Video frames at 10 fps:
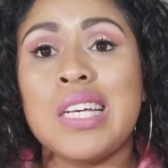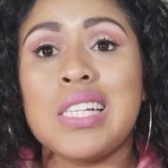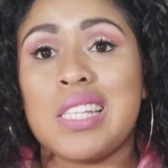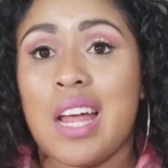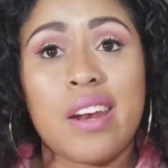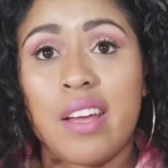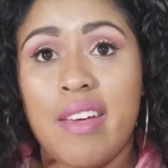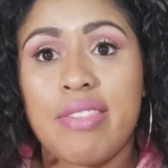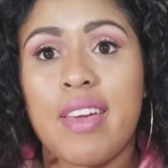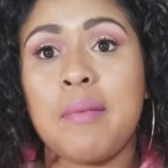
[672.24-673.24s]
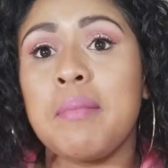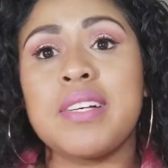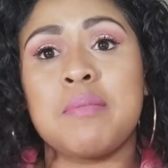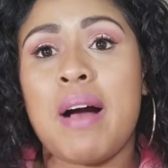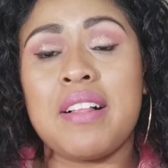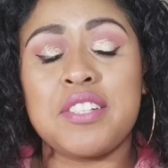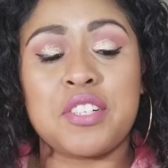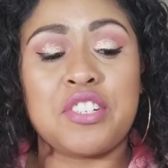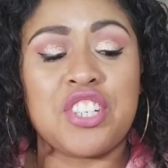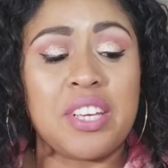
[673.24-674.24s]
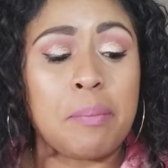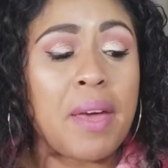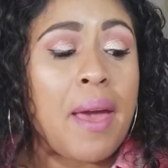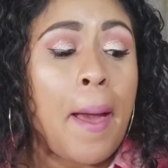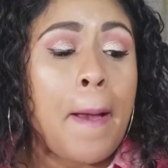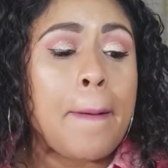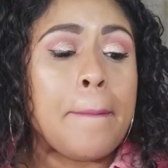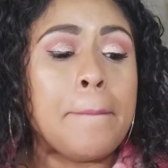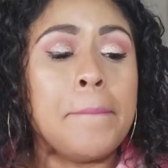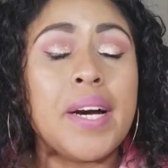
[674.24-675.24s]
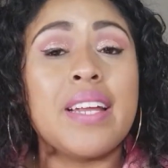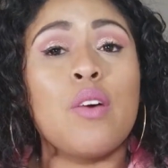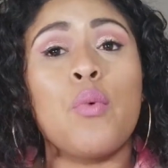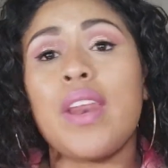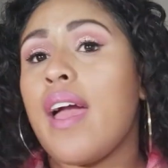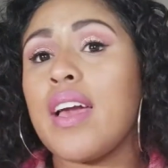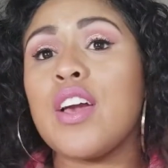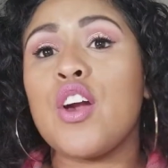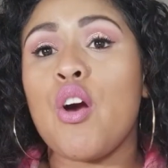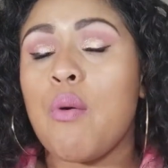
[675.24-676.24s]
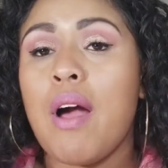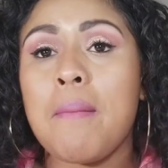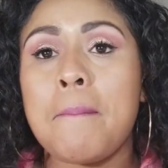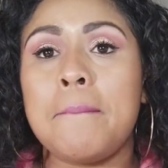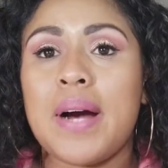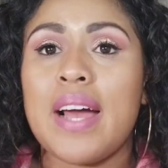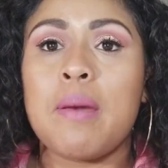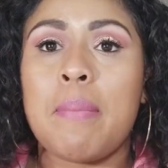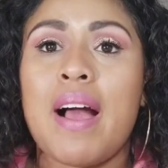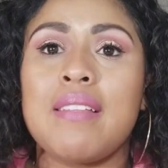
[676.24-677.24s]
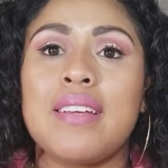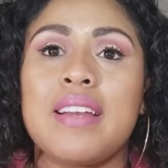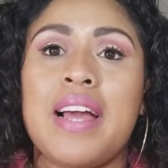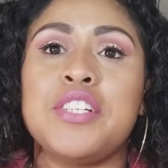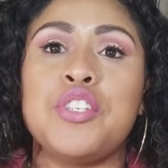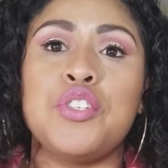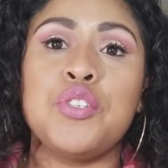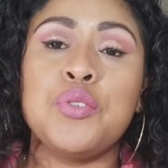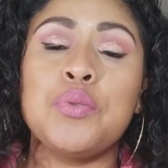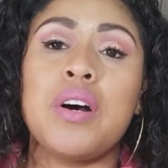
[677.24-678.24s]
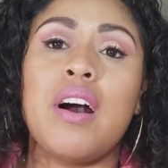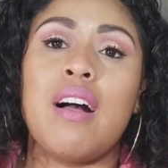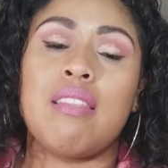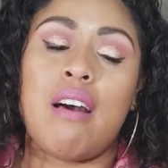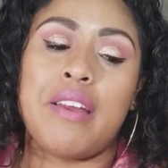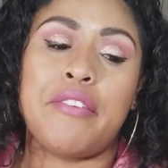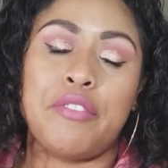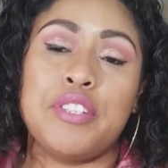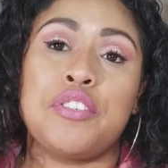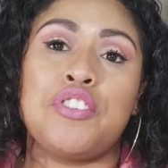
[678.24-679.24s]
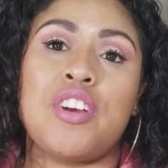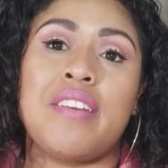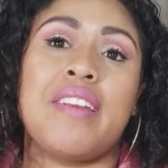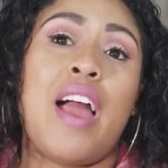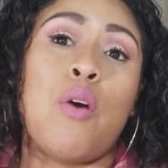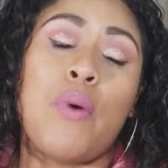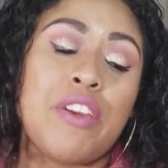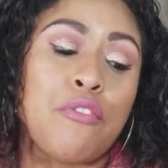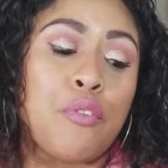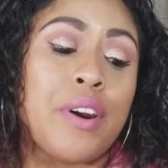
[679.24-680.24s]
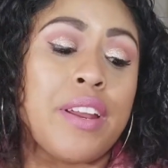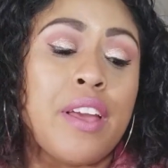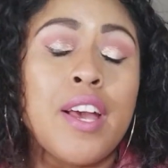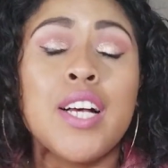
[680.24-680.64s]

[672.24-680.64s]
It's not a good thing because palettes aren't cheap. But when I go out and buy a palette, I do a lot of research on it. I wait for it.